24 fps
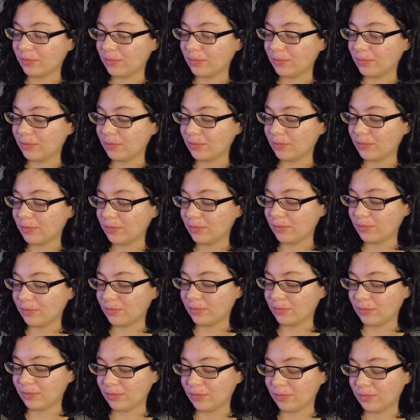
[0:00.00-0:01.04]

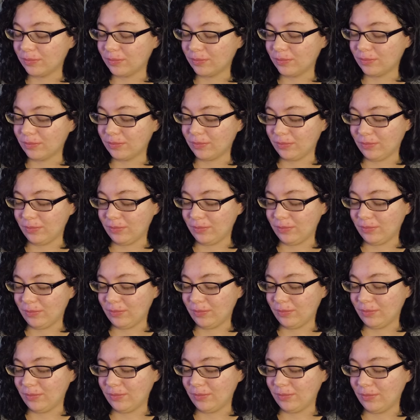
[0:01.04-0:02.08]

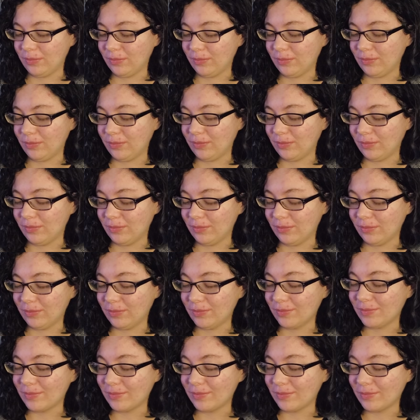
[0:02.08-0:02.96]
[no speech]